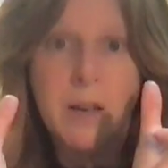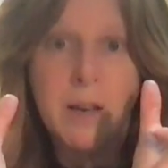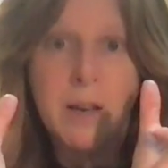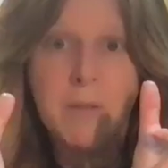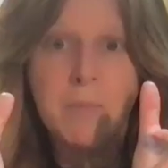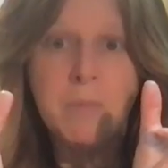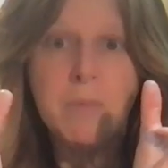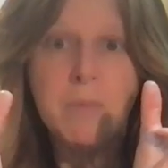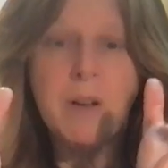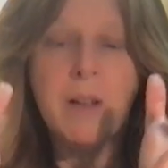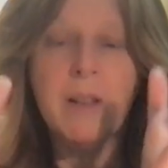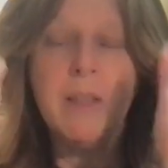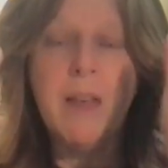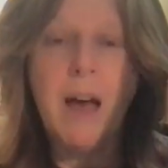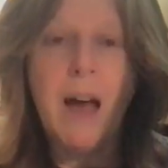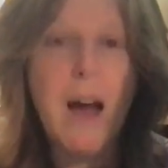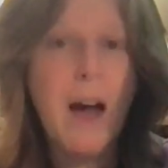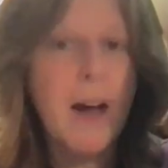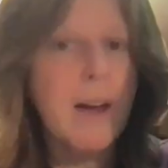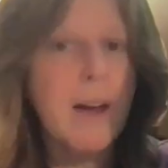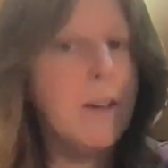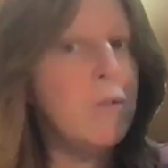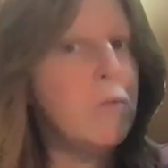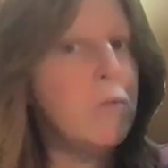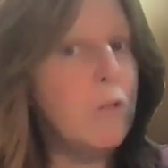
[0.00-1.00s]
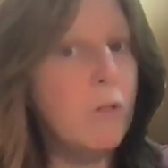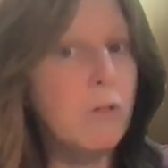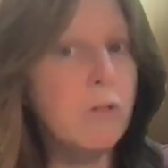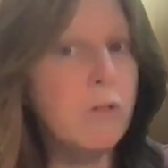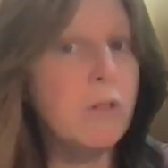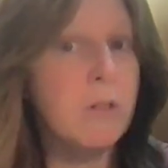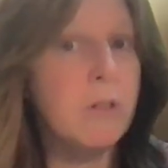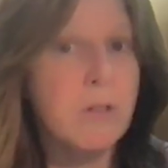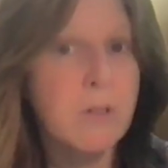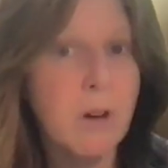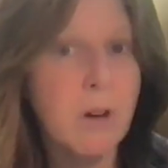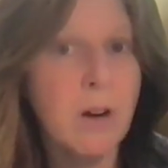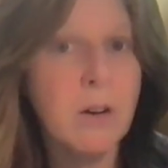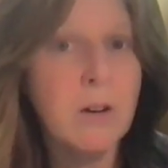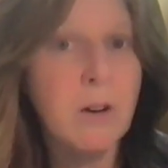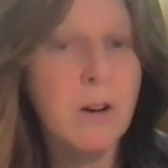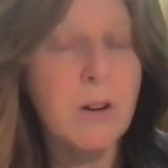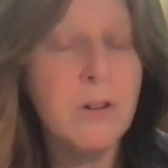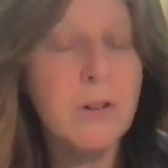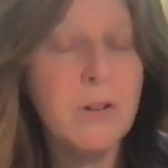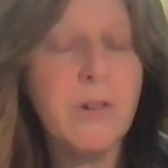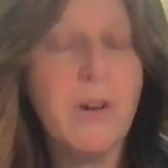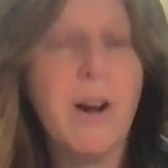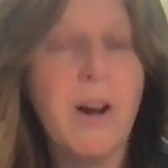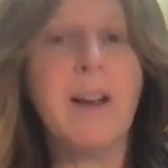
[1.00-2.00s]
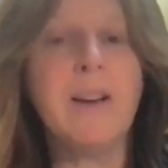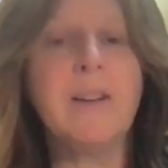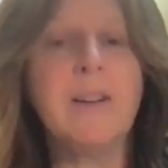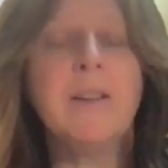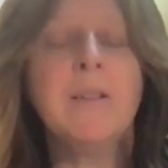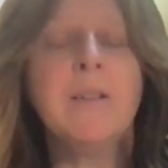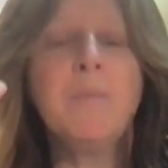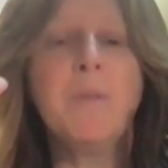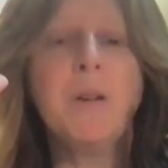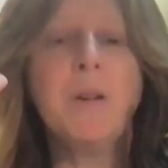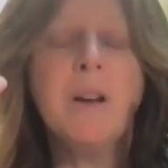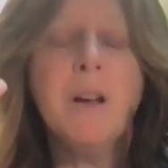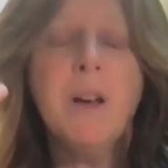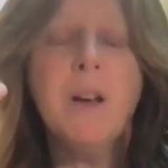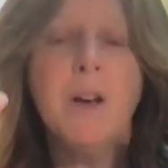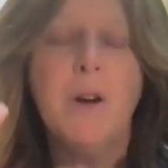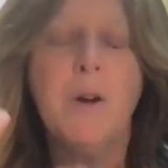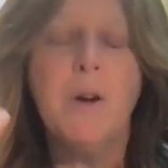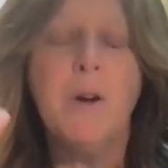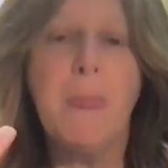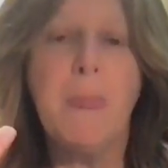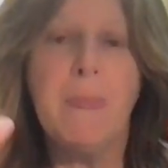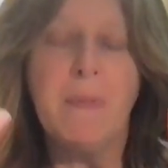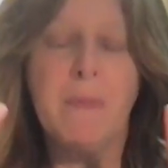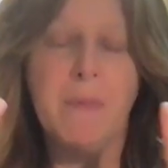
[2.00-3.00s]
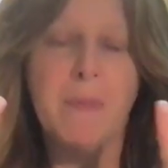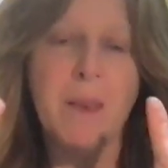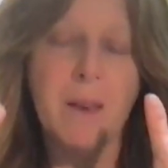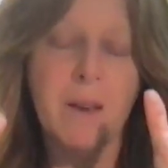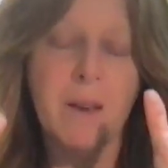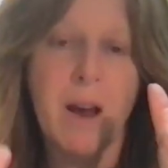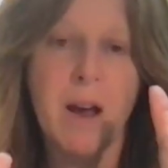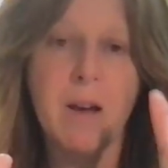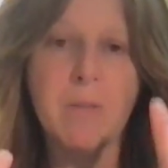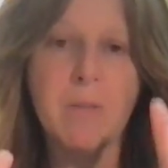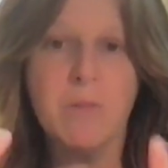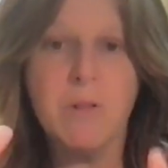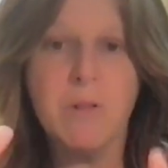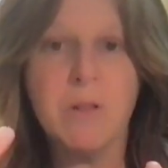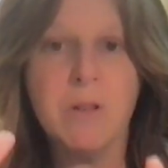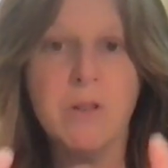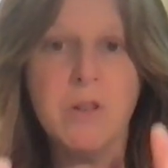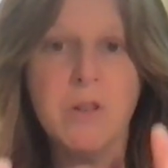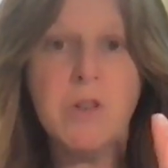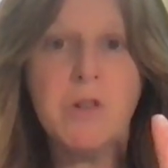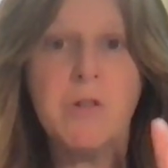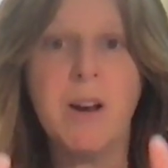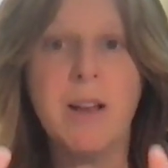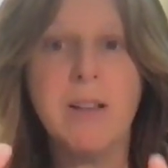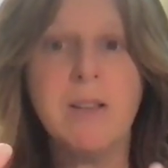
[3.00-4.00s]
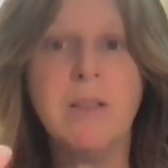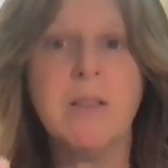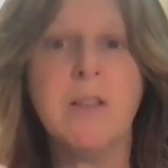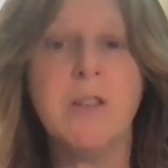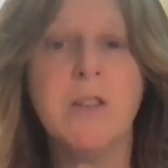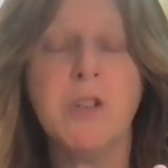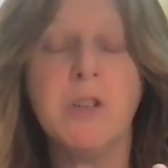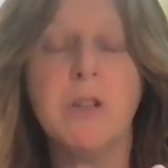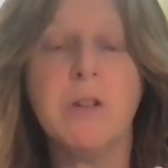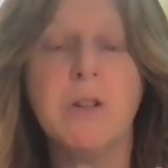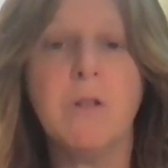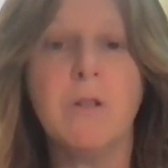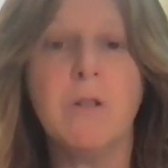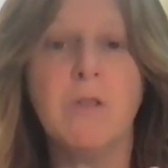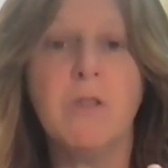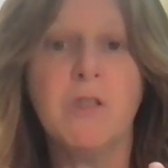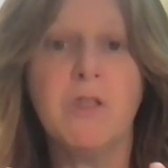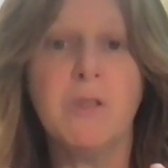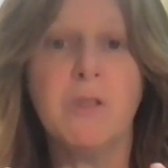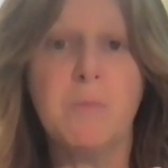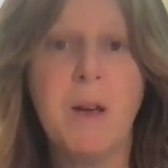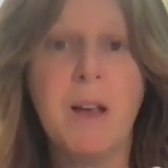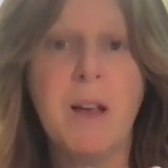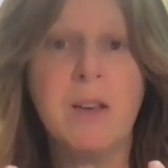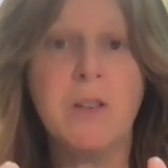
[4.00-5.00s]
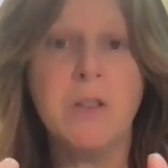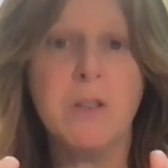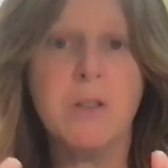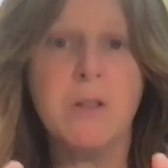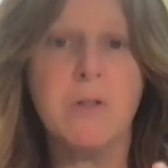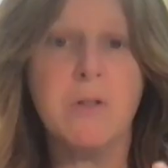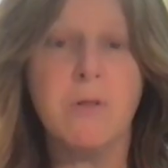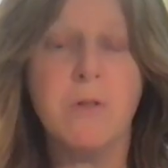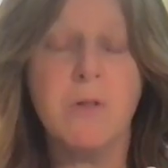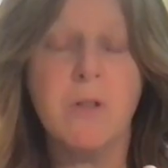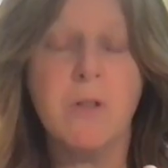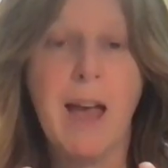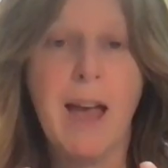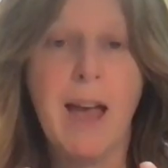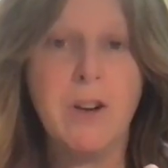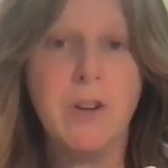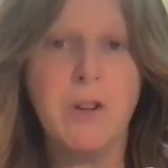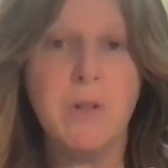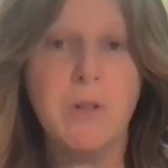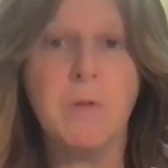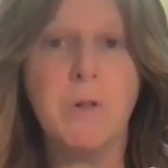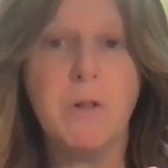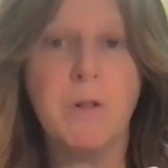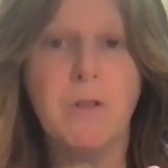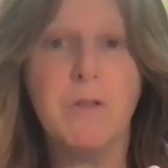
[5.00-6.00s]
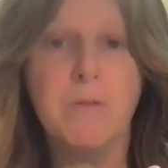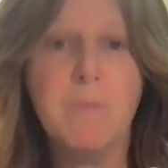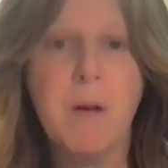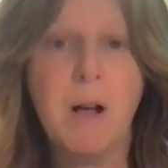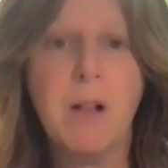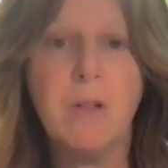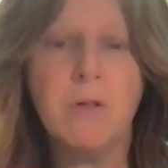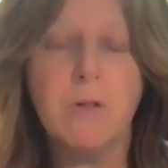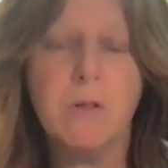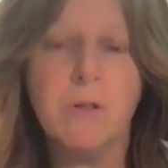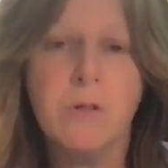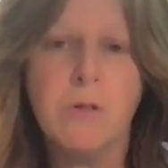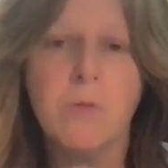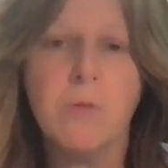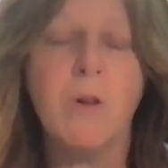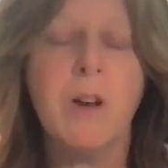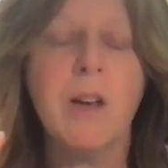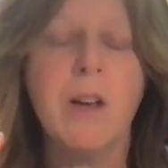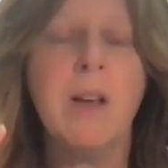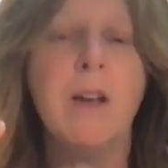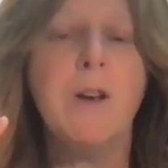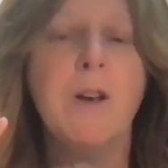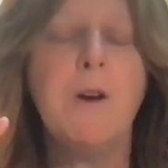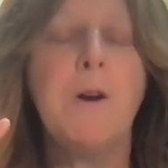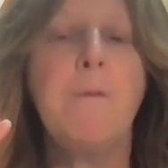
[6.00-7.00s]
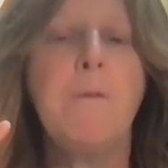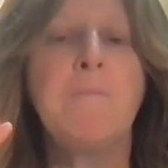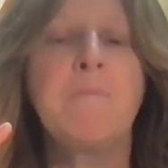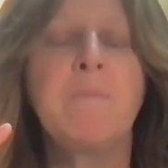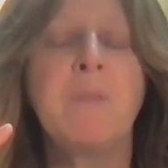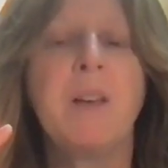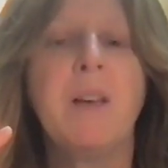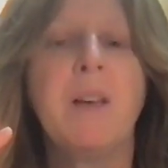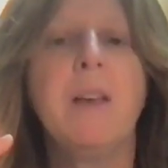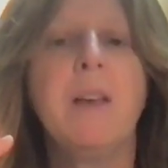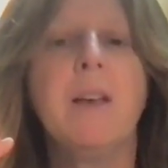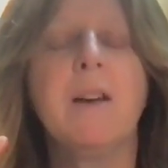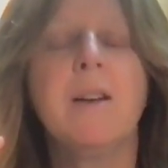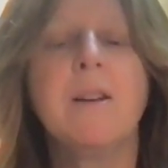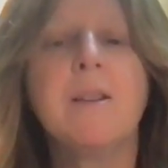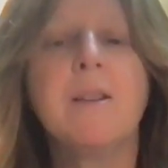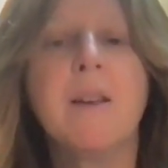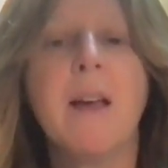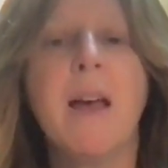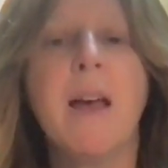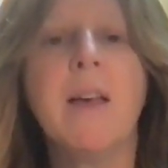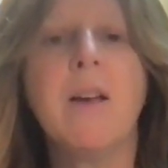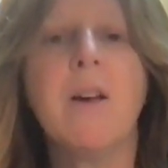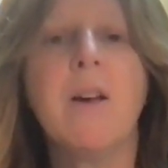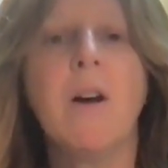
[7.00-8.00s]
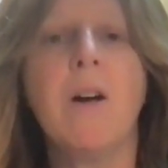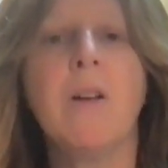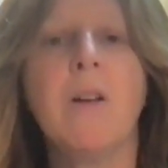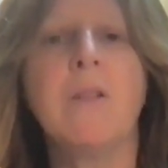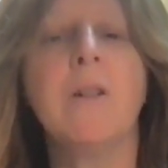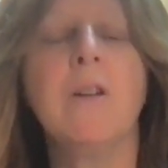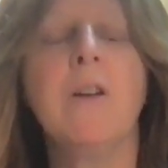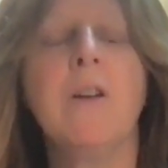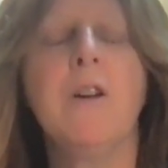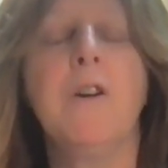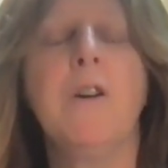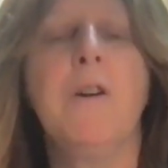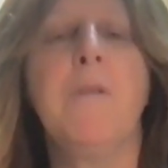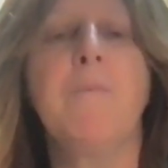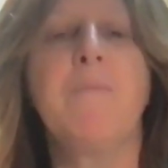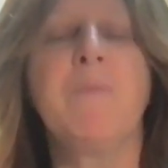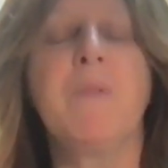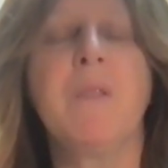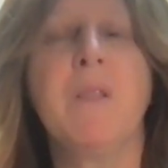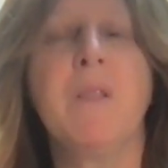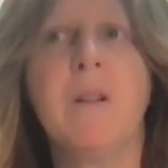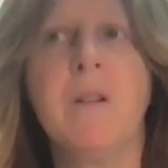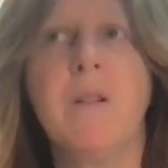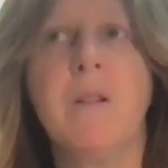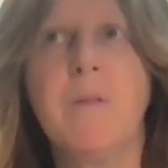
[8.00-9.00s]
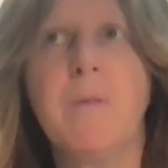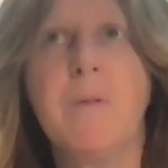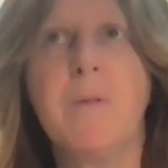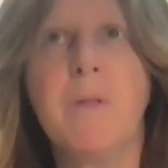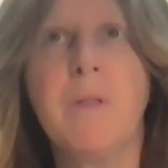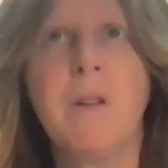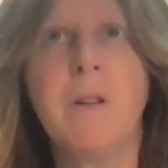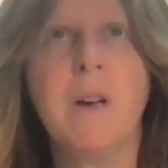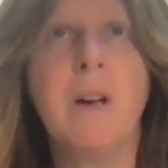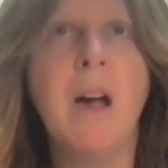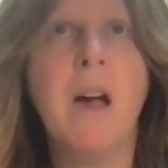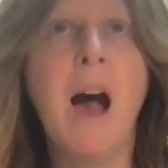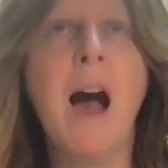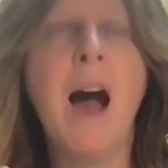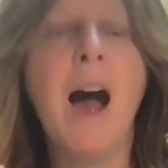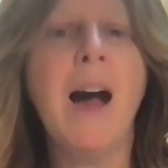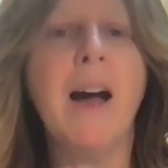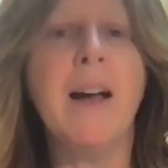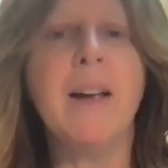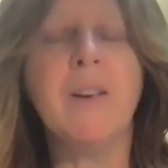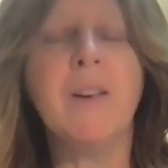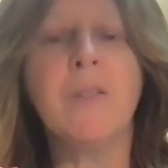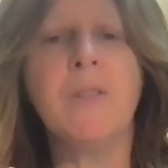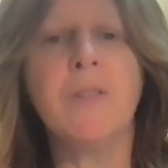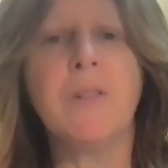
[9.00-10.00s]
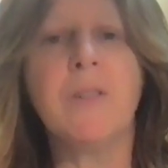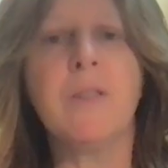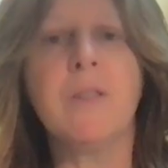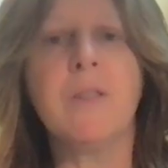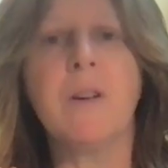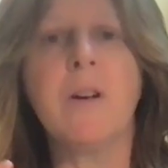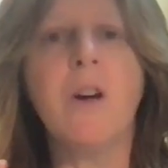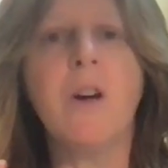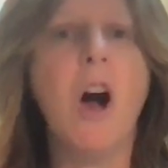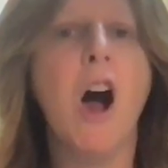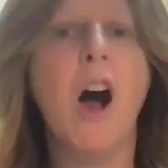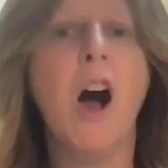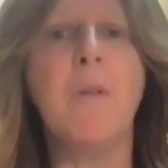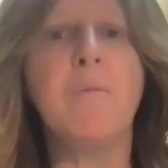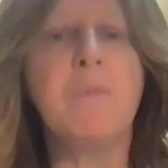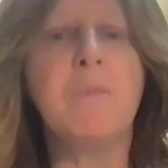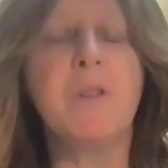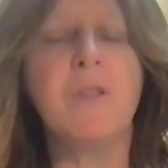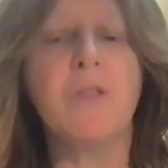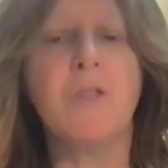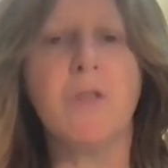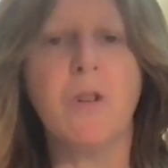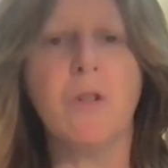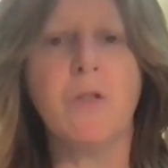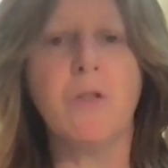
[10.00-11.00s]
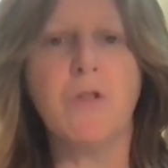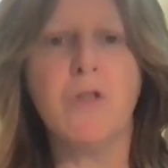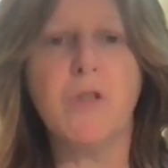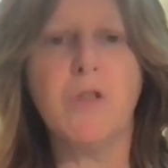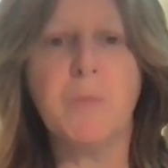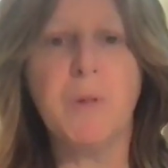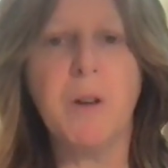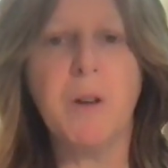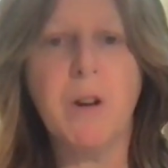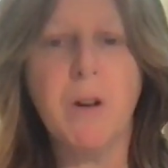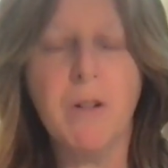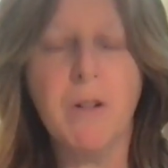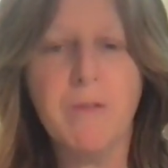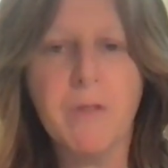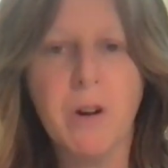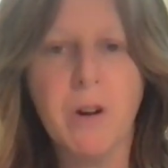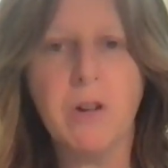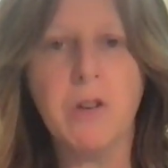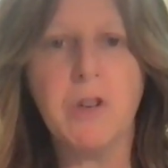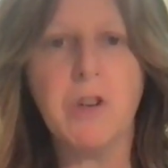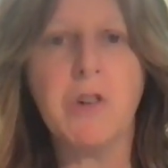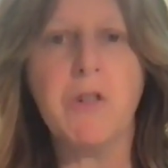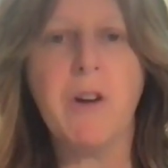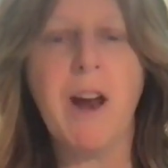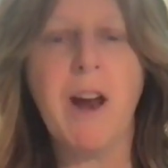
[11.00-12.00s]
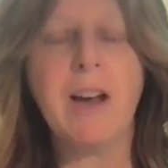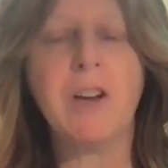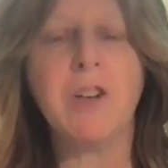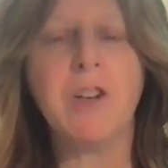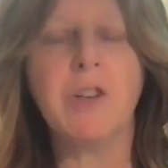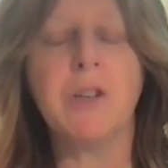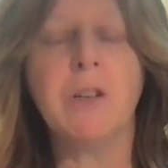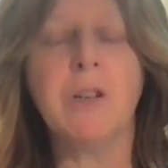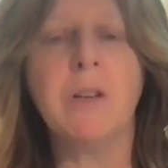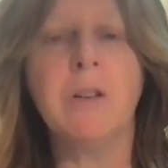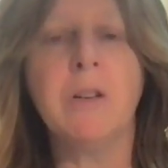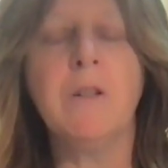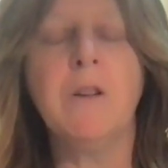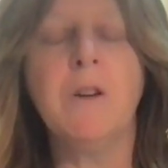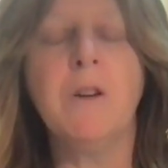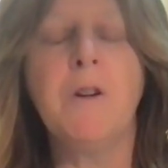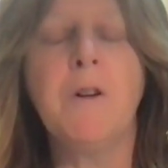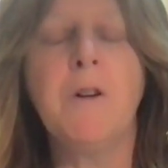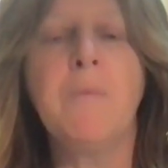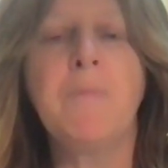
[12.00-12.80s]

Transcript: Him in the higher worlds is not contracted, but there comes this transitional space through the attribute of Malchus where he can take on the guise, the garment, so to speak, of contraction,